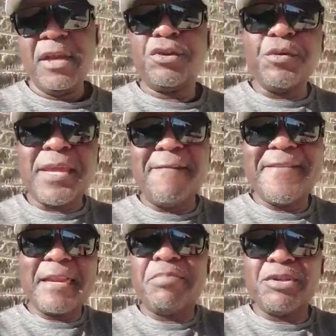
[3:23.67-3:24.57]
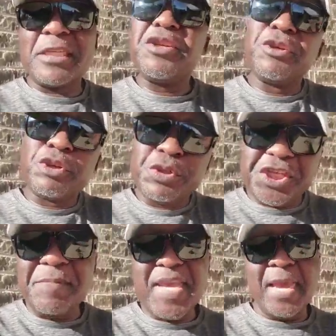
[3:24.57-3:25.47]
to give that position to
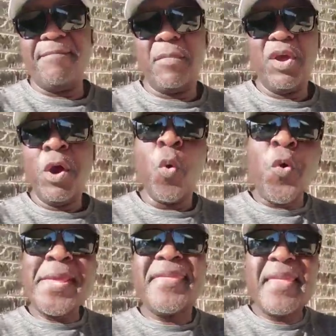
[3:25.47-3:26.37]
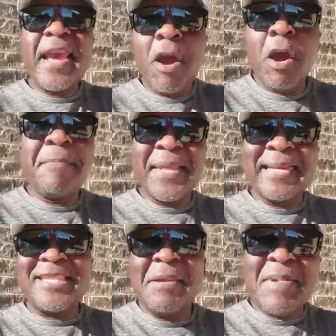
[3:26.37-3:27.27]
GBM with the hope
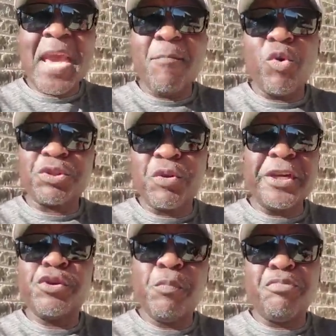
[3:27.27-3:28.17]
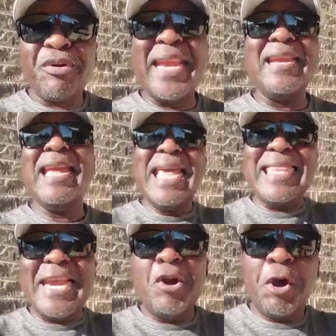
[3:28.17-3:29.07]
that GBM was going to bring
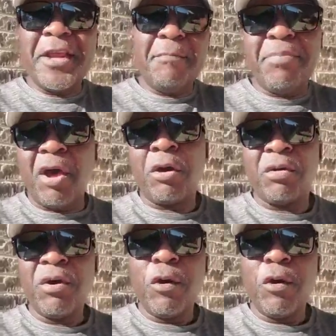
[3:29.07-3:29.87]
the Northern Bloc,